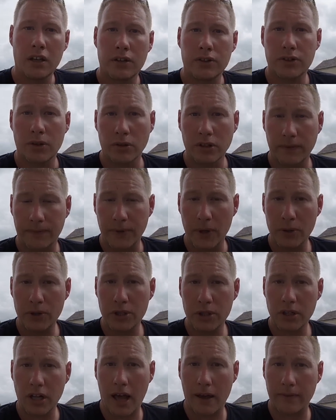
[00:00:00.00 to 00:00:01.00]
So in the
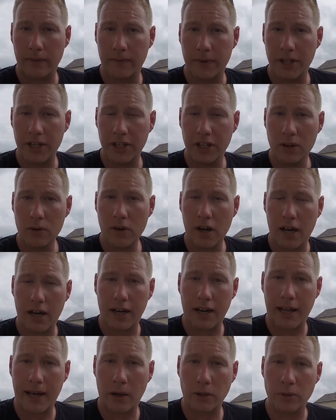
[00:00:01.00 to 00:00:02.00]
future, I'll have a video
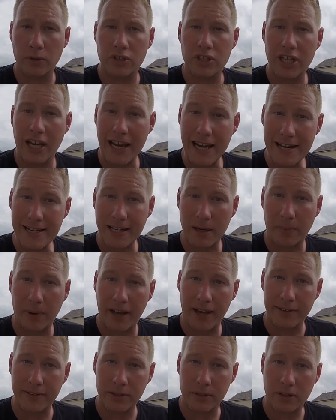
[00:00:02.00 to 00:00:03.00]
on how to change
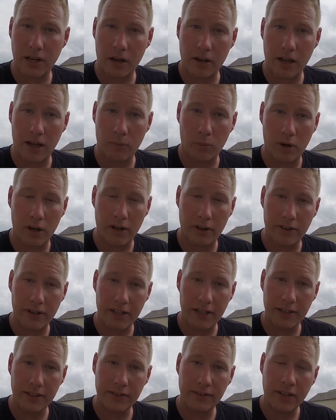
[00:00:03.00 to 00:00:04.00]
capacitor out on one of
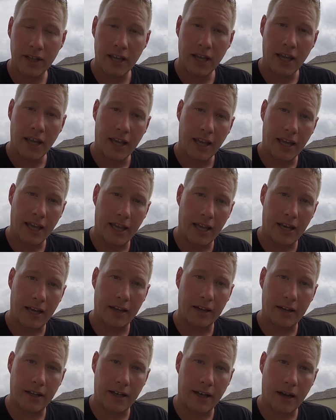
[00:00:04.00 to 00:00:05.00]
these,
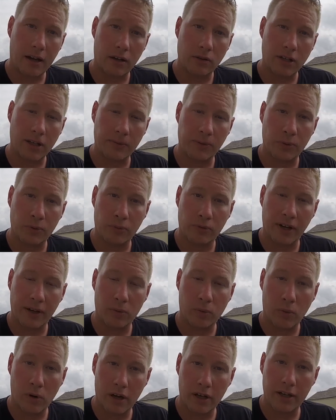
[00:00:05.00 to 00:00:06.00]
and how to look up the
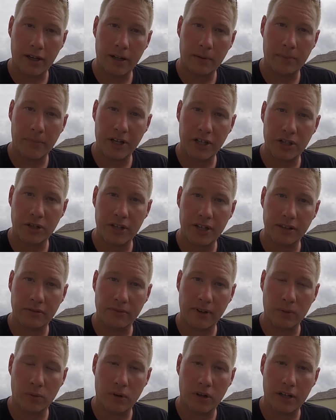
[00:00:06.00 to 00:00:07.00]
right one, make sure you get
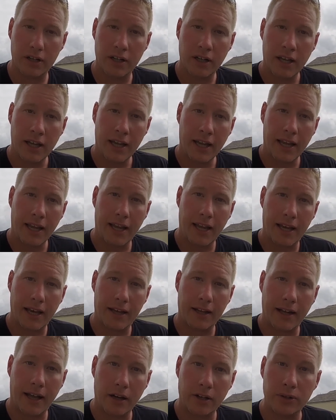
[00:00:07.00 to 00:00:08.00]
the right one,
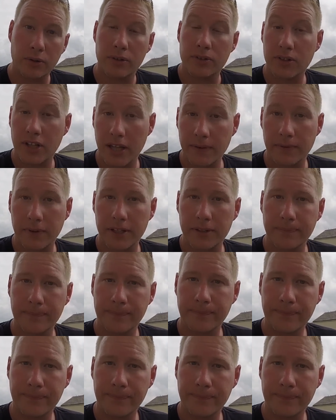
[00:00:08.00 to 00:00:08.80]
and how to do it safely.